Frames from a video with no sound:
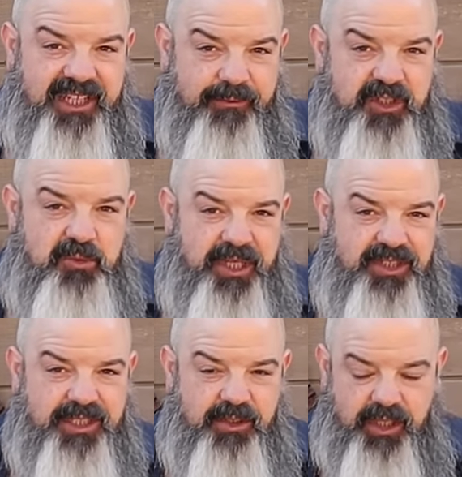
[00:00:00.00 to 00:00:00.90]
Different
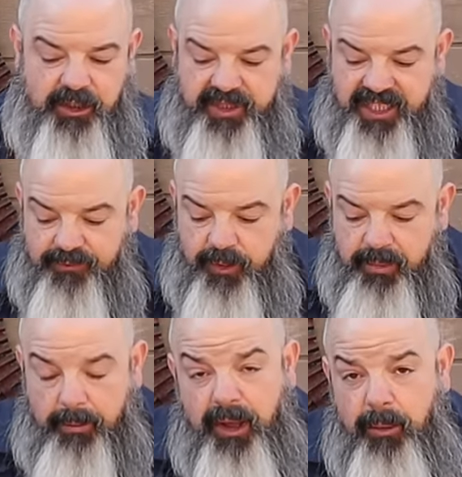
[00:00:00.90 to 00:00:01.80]
species are a little bit different,
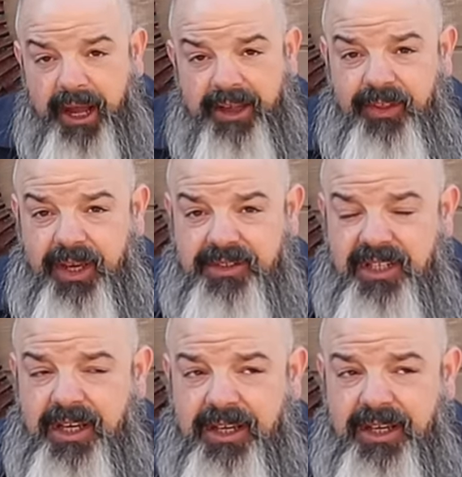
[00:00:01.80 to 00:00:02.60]
but ball pythons,